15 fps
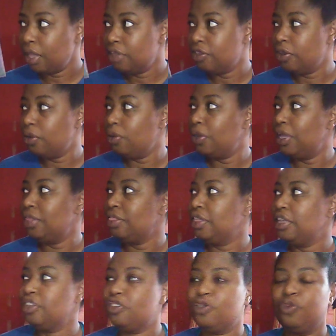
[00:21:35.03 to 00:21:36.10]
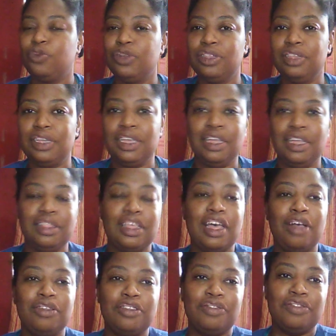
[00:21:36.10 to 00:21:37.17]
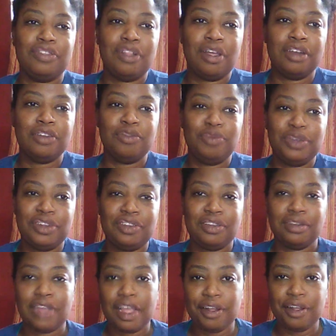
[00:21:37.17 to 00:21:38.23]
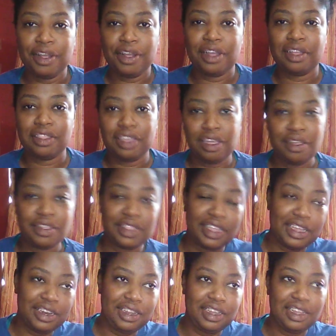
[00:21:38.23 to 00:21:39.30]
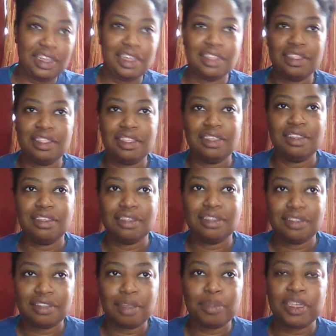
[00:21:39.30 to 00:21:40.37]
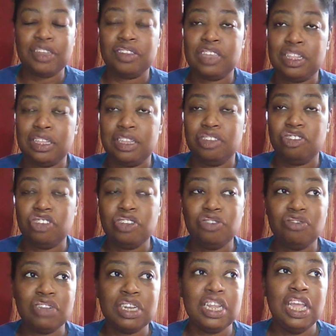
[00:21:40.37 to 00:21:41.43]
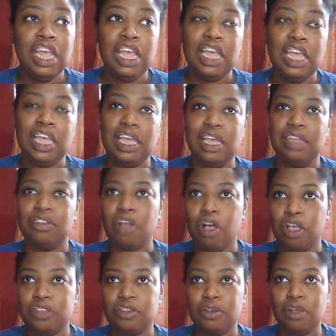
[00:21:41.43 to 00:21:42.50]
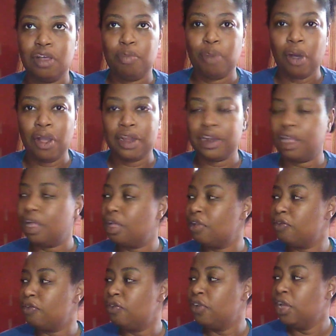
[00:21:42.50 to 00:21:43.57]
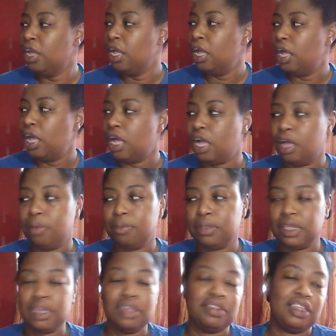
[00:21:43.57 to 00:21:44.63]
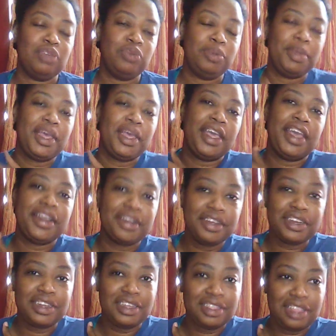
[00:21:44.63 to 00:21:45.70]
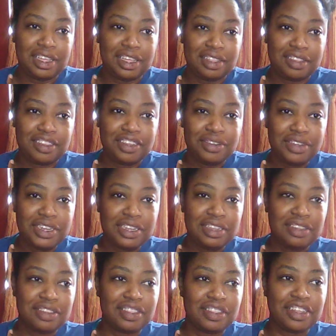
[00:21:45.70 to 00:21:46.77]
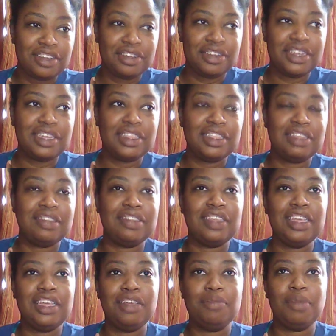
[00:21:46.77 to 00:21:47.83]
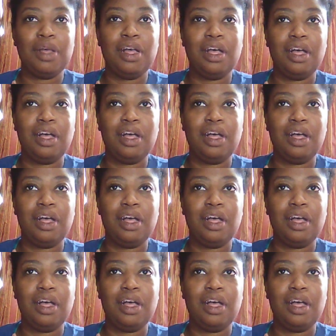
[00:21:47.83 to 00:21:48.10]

So in this, we're looking at the House of Slaughter, which Erica, the young lady in the Something is Killing the Children, is also a part of. Like I said, we met Aaron in that series. They're in the same